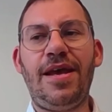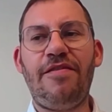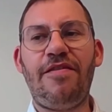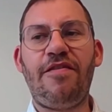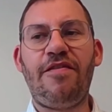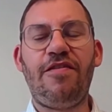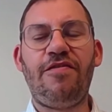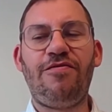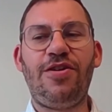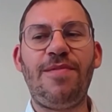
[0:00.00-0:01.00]

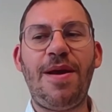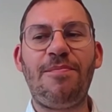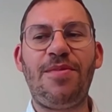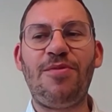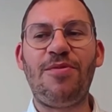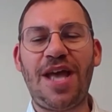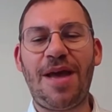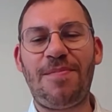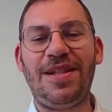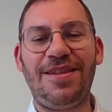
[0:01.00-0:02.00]
if we remember what
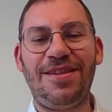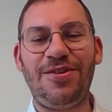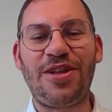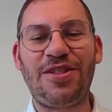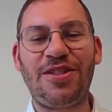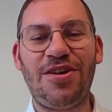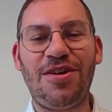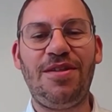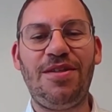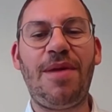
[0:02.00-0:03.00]
happened during
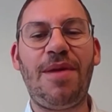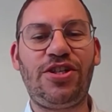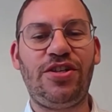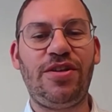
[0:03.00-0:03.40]
the march,